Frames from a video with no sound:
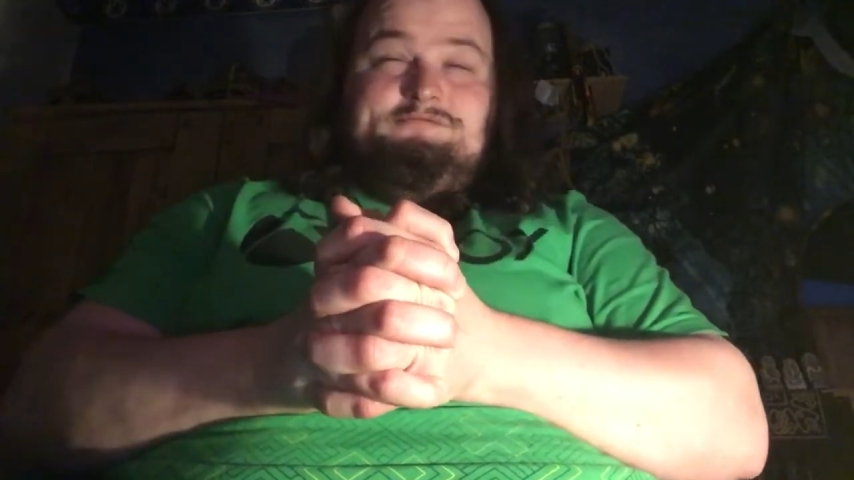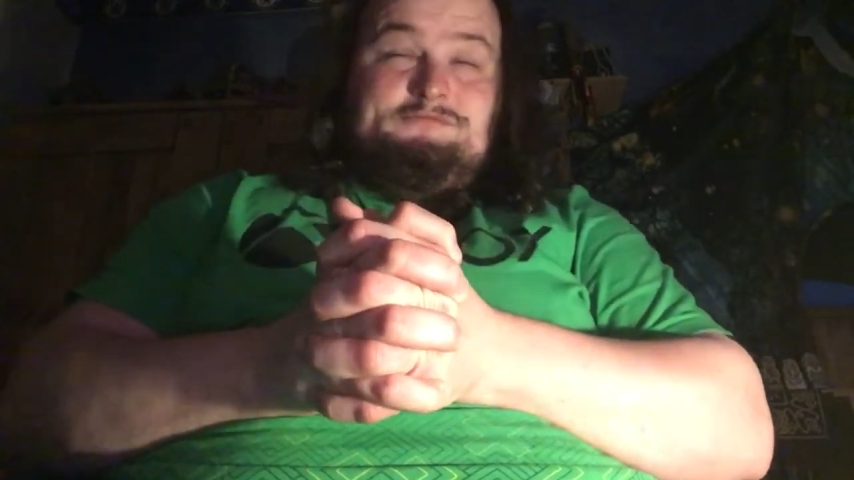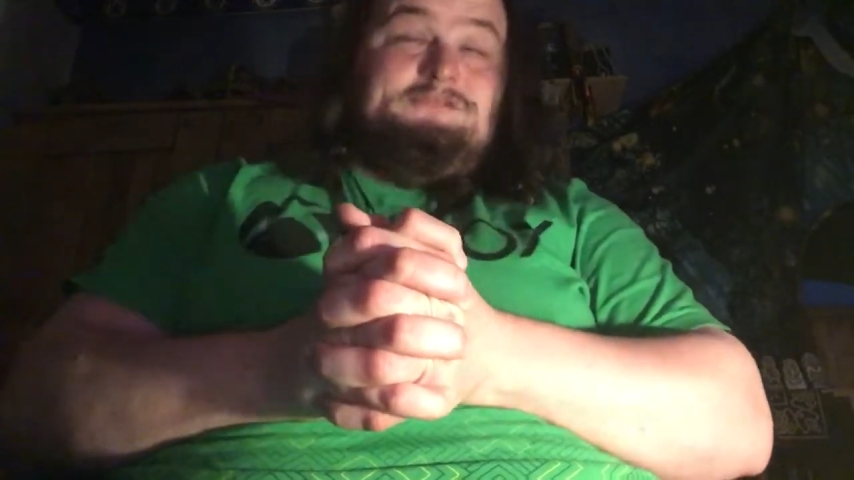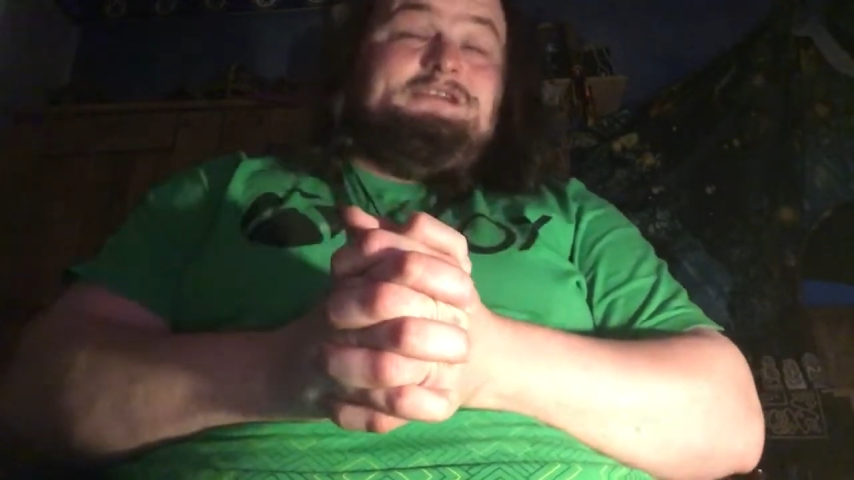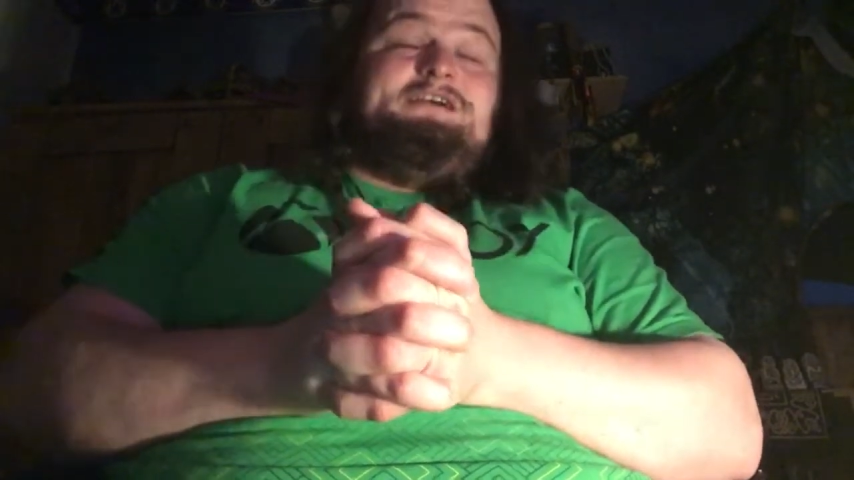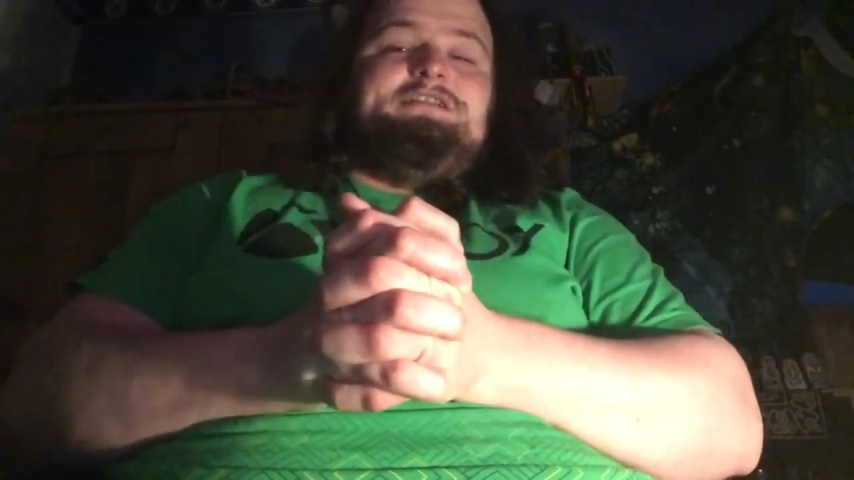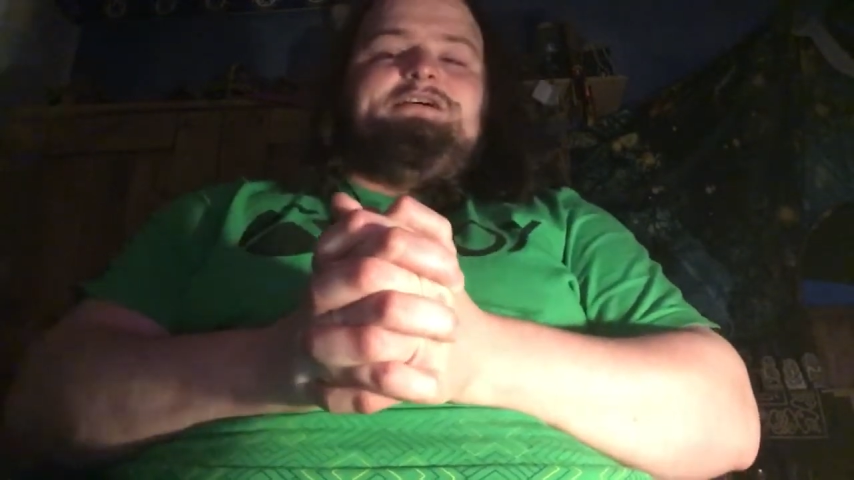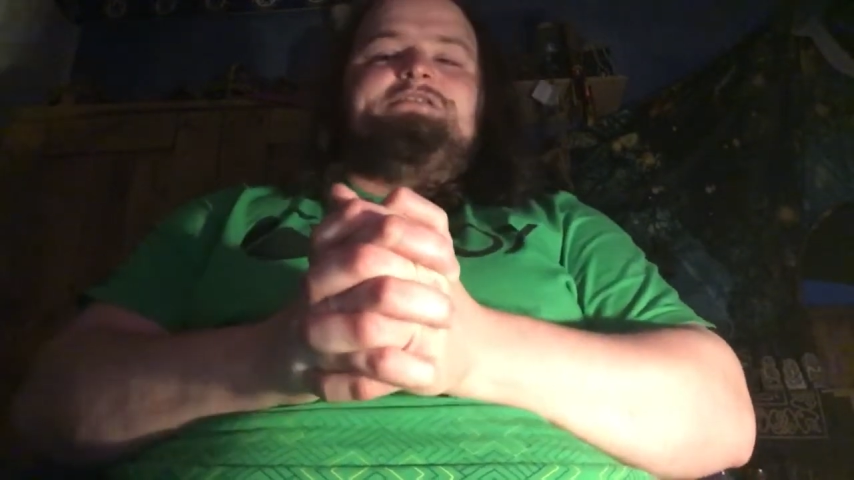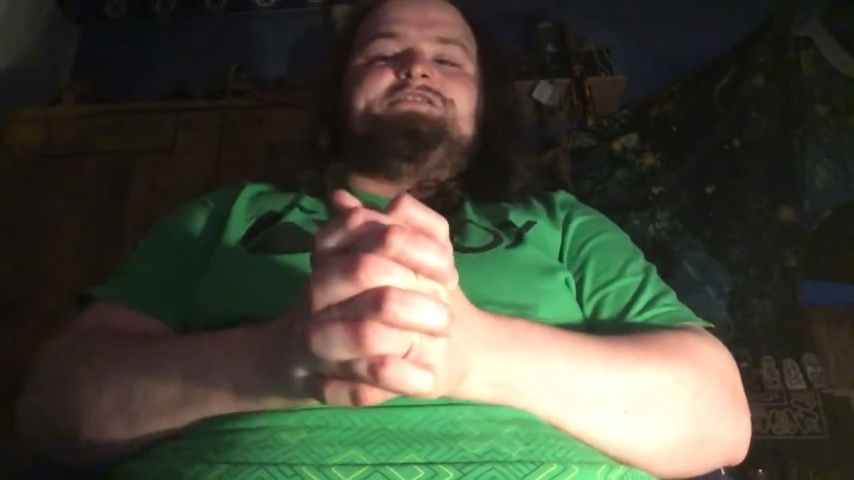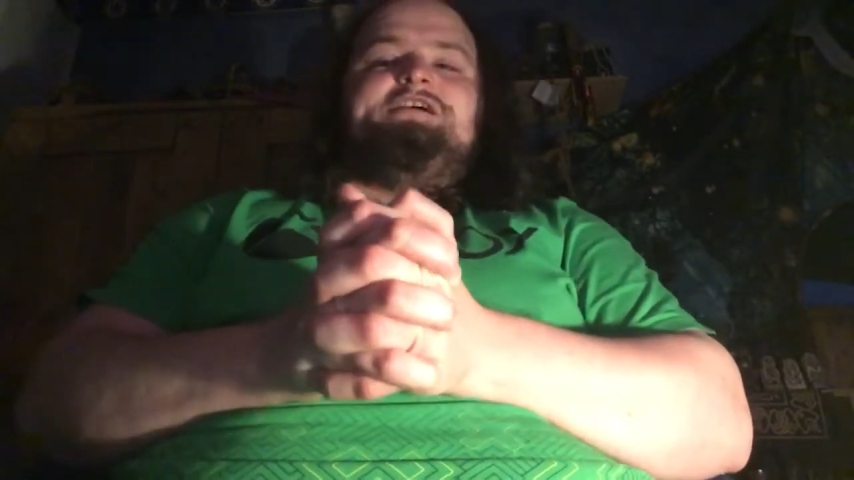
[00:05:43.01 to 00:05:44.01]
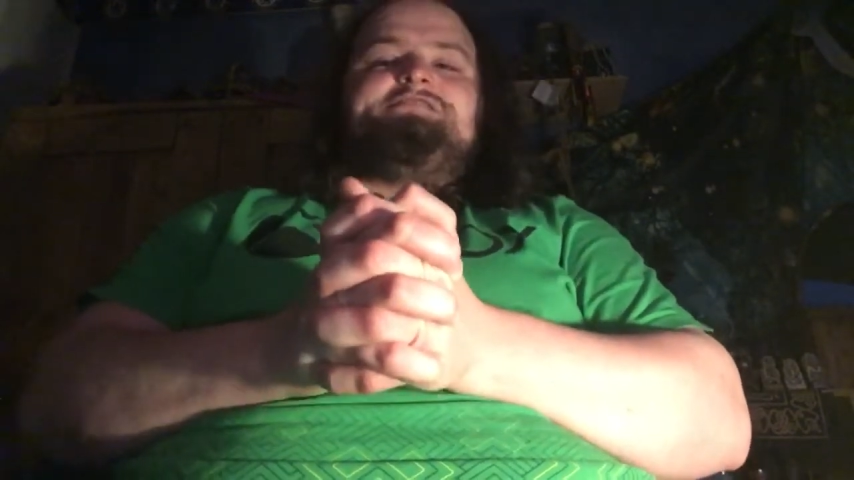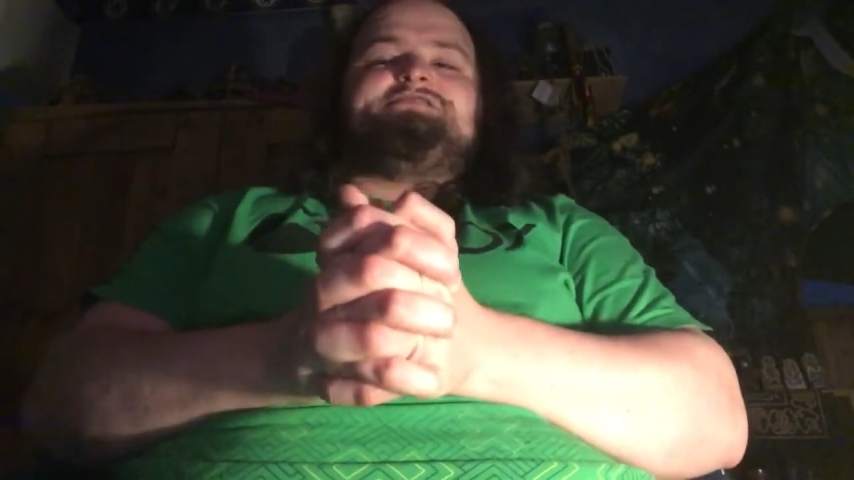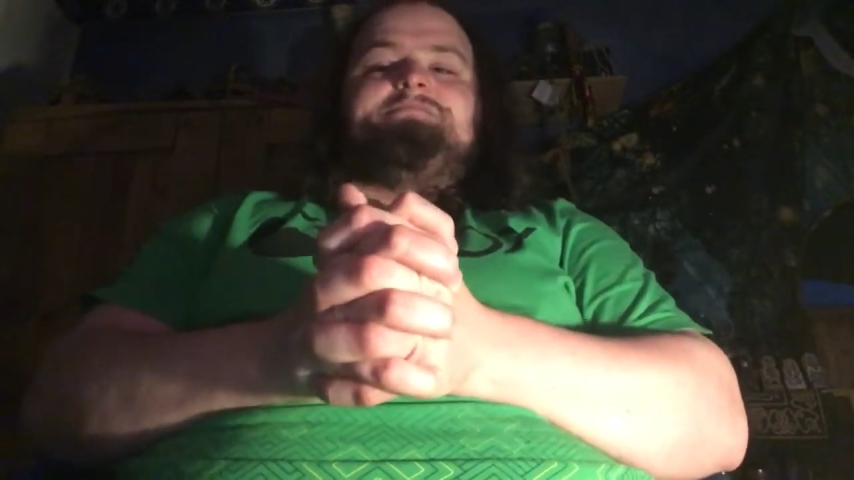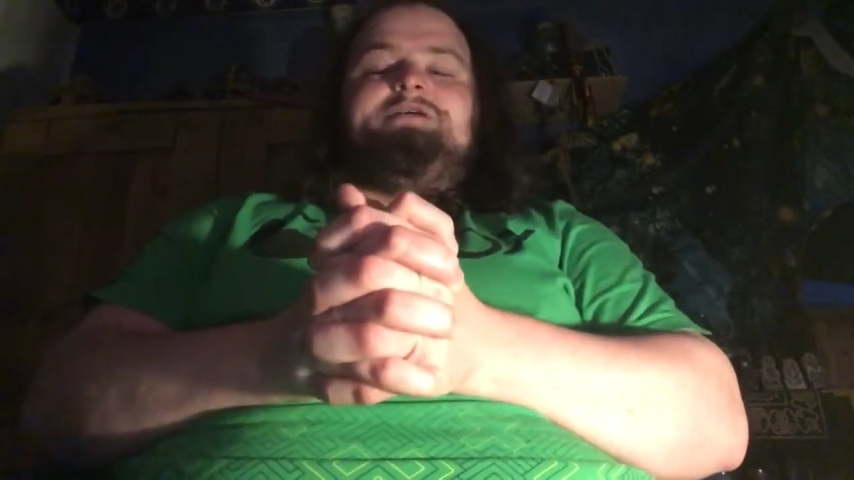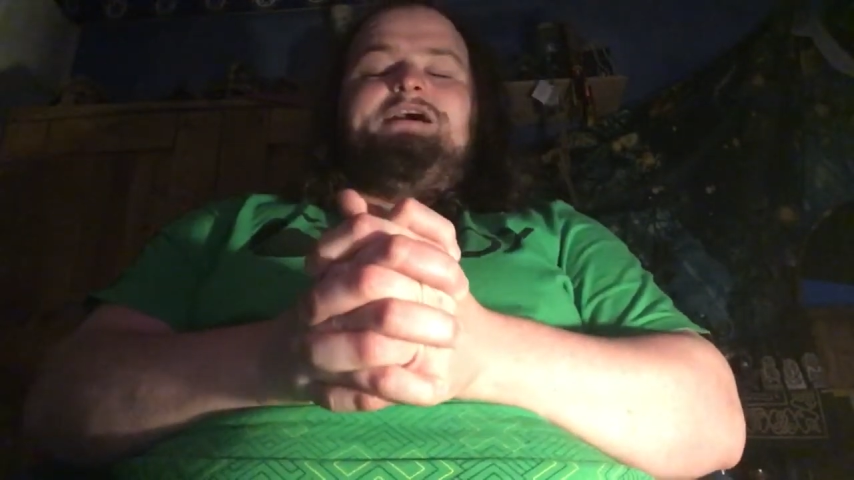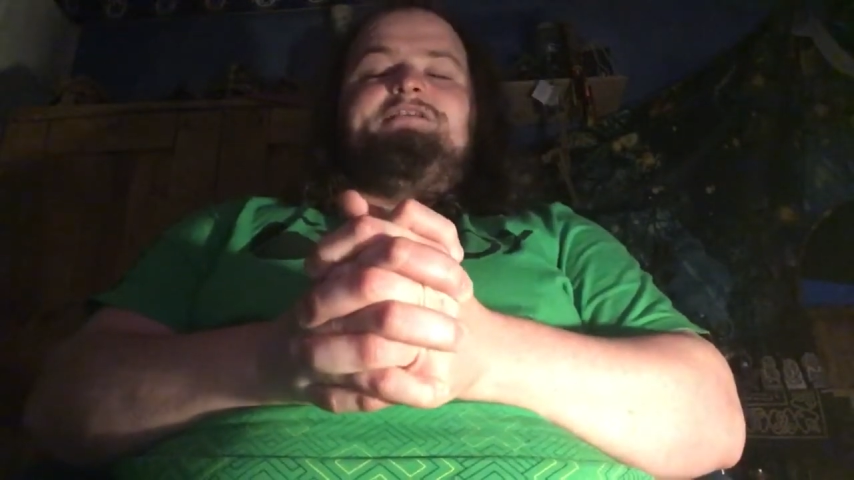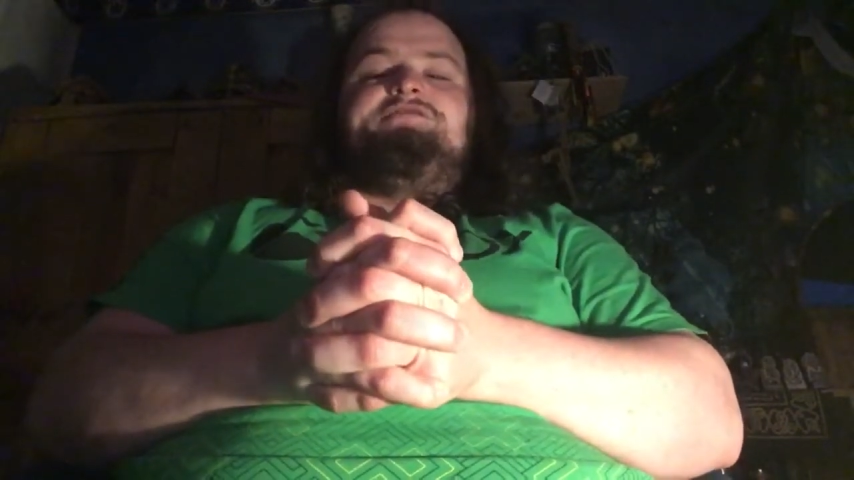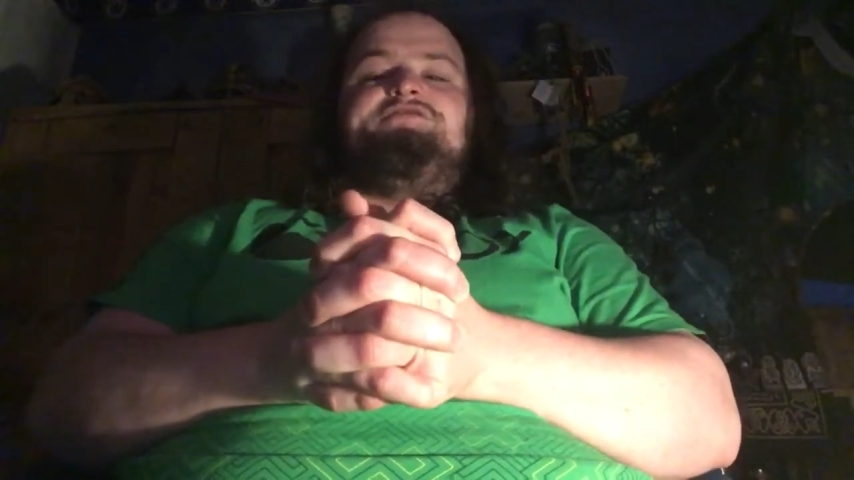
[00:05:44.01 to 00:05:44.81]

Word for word: my Anglo Saxon path.